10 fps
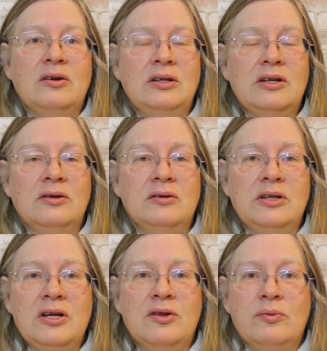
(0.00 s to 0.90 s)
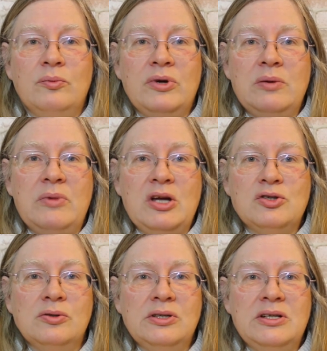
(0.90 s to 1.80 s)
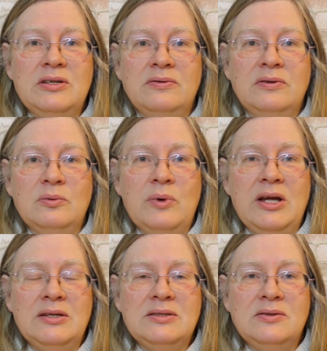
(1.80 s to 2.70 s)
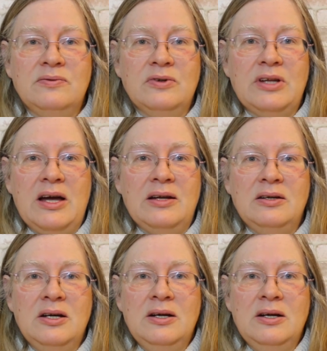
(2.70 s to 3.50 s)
are literally 3 majorly different weights for that